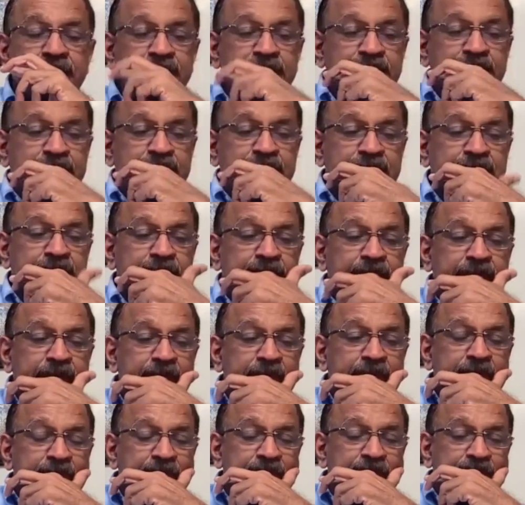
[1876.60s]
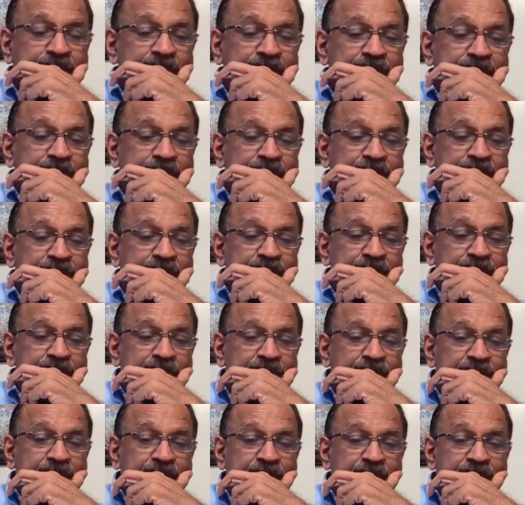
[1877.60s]
I do have a question. How do
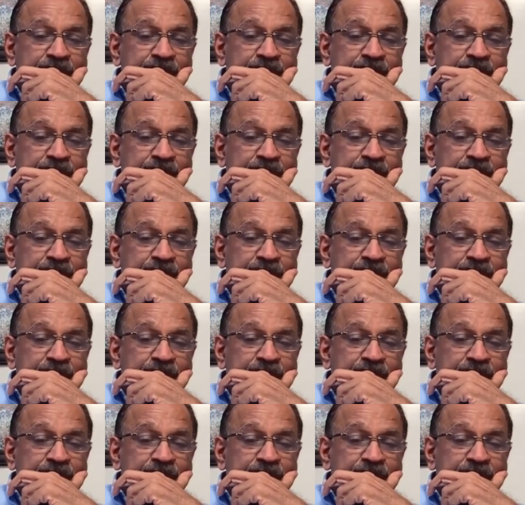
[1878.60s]
you